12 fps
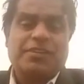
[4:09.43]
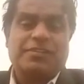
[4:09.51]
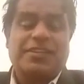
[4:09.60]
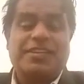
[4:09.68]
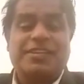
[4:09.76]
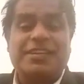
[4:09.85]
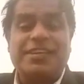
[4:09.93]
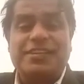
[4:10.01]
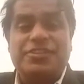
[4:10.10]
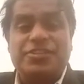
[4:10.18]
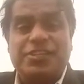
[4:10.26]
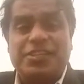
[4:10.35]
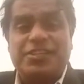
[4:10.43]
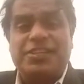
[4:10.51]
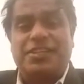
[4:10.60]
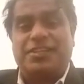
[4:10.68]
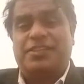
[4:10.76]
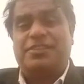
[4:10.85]
that in
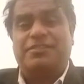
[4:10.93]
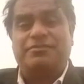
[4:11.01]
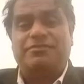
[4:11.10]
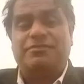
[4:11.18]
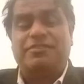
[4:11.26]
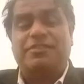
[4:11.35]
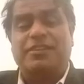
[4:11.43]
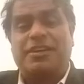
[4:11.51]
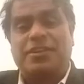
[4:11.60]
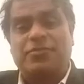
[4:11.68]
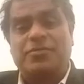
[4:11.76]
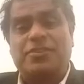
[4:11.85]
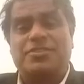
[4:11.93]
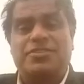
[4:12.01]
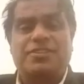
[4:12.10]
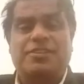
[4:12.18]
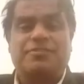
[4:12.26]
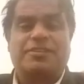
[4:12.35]
GTE, a lot of
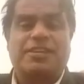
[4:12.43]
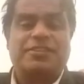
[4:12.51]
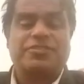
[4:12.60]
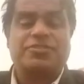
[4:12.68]
consultants,